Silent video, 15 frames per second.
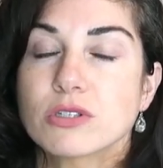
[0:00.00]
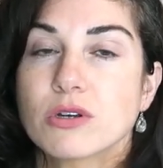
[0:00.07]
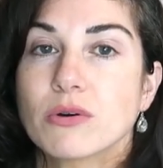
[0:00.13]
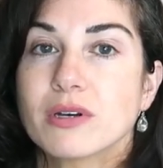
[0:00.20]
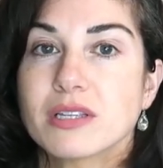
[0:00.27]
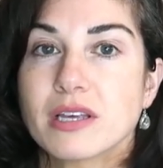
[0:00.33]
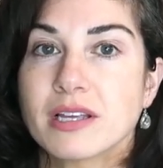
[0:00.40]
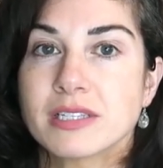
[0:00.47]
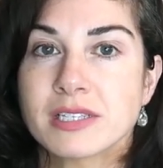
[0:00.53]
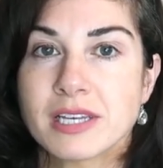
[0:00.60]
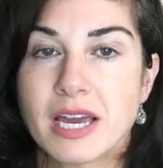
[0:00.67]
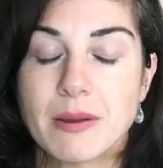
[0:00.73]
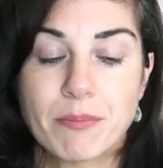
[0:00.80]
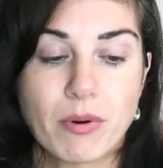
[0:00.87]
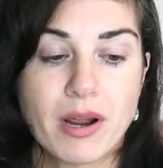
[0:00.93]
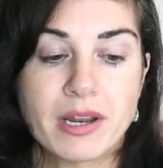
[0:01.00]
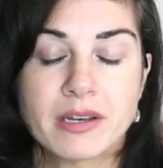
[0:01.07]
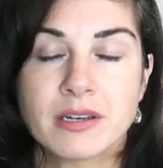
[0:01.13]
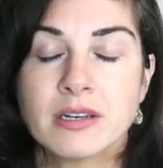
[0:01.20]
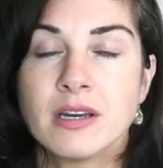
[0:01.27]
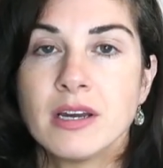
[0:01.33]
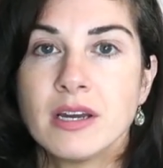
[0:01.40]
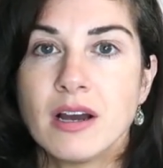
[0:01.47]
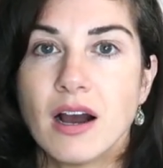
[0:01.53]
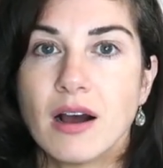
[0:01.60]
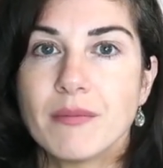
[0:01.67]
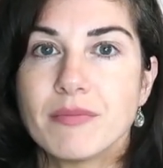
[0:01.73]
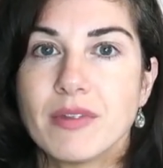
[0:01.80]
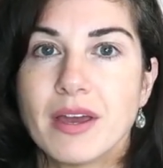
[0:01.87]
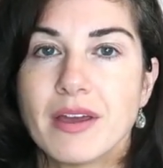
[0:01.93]
So that's Cape Breton,
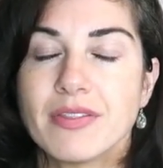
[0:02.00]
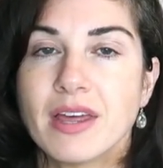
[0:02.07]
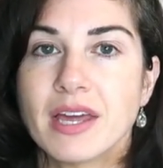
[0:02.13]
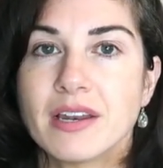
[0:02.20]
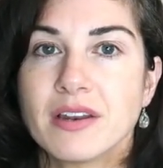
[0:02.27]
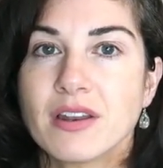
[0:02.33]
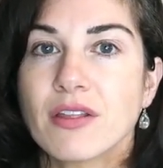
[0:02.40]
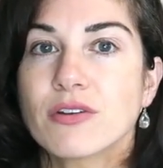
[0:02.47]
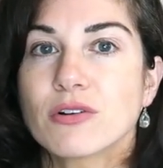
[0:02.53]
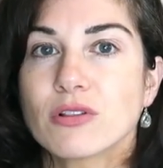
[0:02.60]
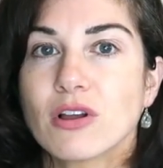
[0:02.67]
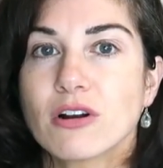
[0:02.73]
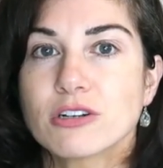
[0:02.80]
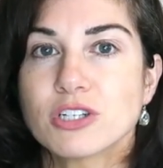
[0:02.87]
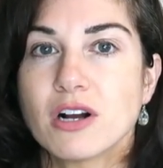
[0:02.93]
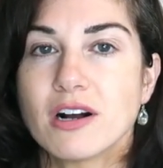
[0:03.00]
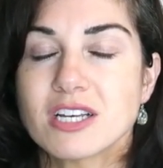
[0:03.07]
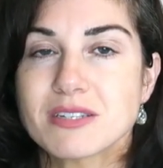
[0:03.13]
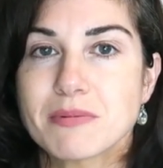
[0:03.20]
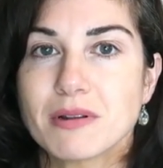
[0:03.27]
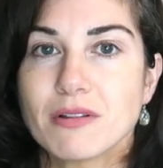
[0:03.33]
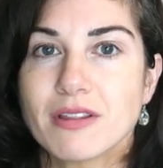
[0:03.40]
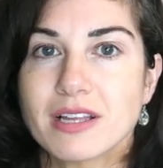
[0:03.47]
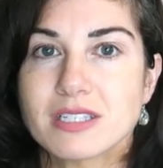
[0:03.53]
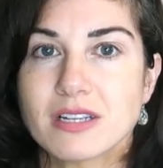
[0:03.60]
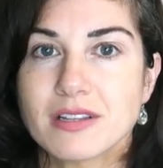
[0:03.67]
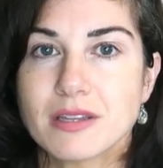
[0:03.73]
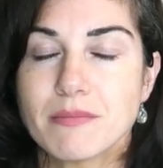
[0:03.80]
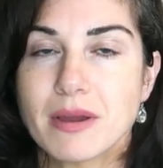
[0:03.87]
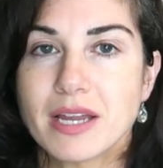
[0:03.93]
um, and then another large hospital that's
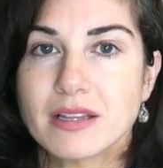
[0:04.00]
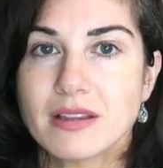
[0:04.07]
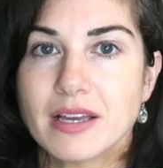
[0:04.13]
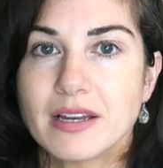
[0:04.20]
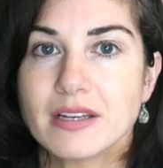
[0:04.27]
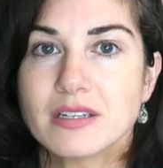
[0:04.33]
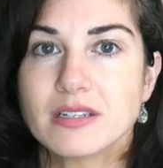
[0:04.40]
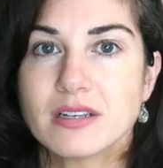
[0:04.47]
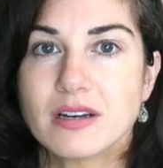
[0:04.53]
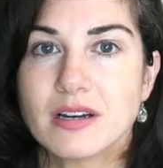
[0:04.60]
on the mainland.